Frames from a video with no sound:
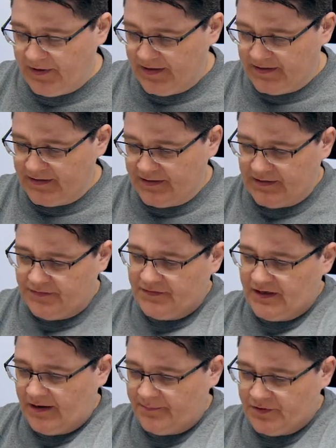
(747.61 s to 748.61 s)
pieces of
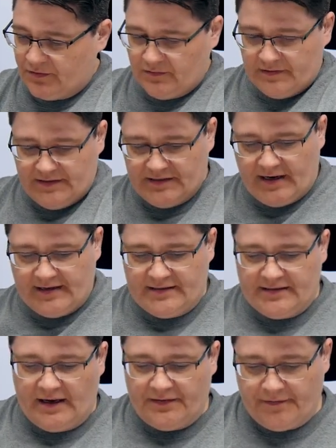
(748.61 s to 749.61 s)
tape to hold these guys
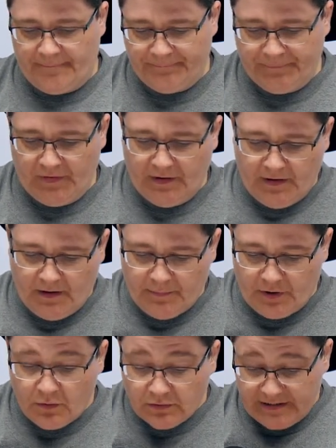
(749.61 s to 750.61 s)
together.
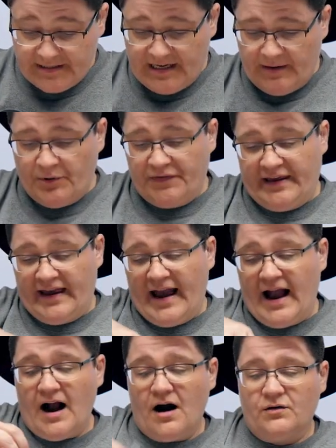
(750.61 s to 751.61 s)
But only tape on the
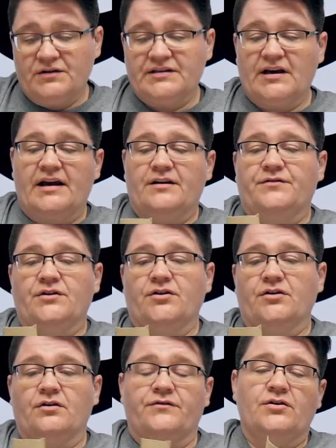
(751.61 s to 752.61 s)
outside of the
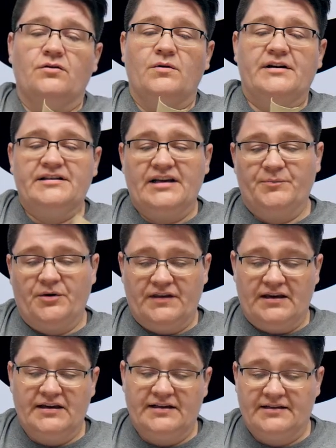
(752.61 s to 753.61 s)
curve. You don't want to tape on
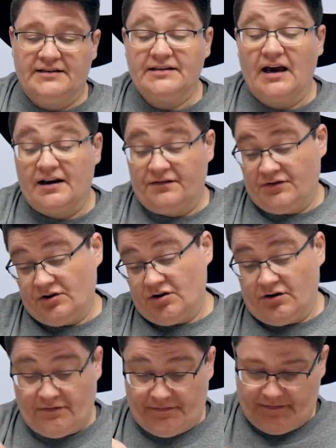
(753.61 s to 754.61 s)
the inside of the
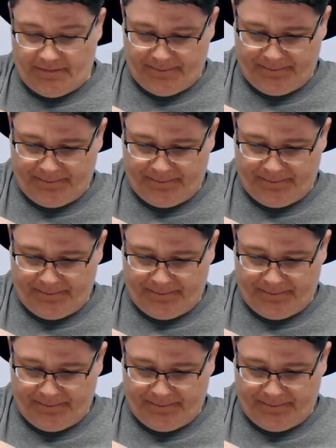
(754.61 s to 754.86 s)
curve,